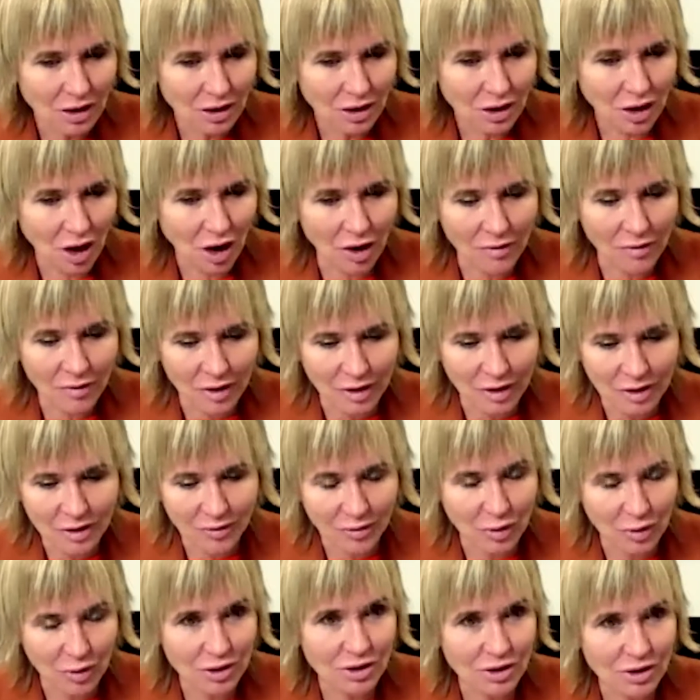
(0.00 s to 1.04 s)
COVID has
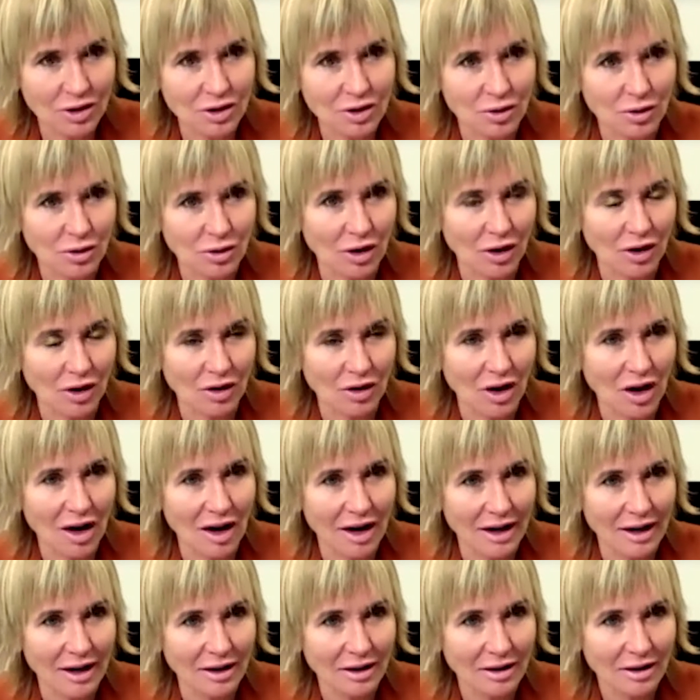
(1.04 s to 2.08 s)
forced us all
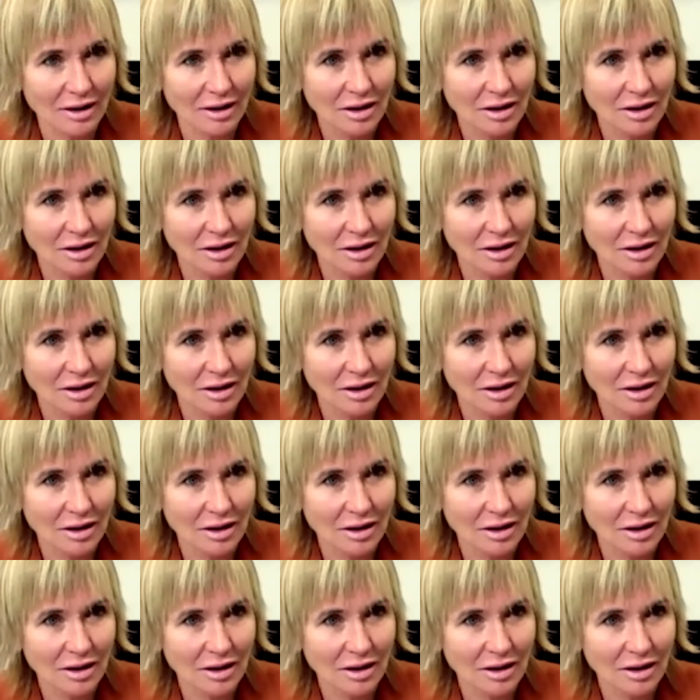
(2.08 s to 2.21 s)
online.